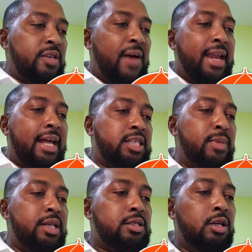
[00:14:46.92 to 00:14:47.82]

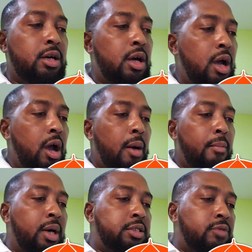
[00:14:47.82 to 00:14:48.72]
finance minister,
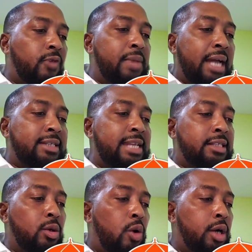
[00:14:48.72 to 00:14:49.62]
but from
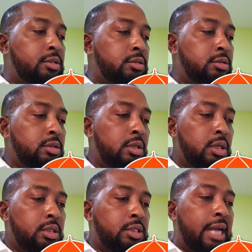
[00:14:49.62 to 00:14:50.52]
1991
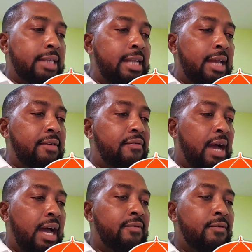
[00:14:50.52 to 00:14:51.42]
to
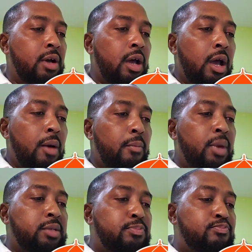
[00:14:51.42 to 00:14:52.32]
1995.
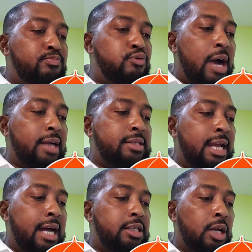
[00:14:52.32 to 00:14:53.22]
But prior
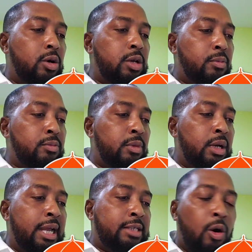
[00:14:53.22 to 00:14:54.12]
to that,
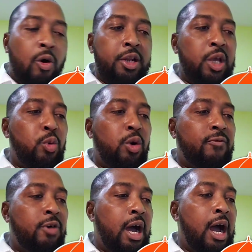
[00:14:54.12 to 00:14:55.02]
later on he
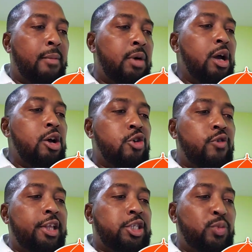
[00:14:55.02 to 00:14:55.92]
worked for
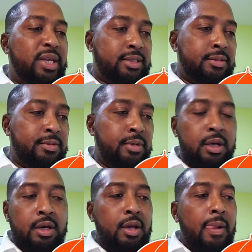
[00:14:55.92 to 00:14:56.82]
Credit Suisse.
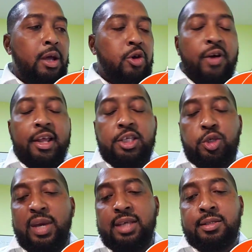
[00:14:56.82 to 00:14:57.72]
Credit
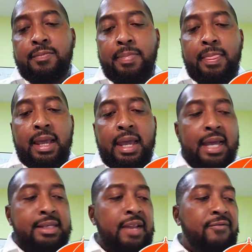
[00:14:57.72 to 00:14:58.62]
Suisse
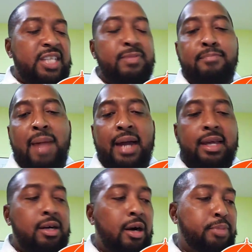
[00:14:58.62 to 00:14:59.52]
is an investment
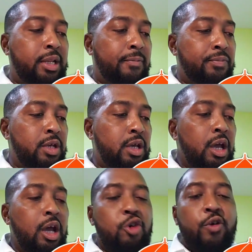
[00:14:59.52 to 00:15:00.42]
banking company.
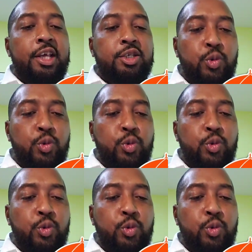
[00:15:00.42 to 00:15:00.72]
Credit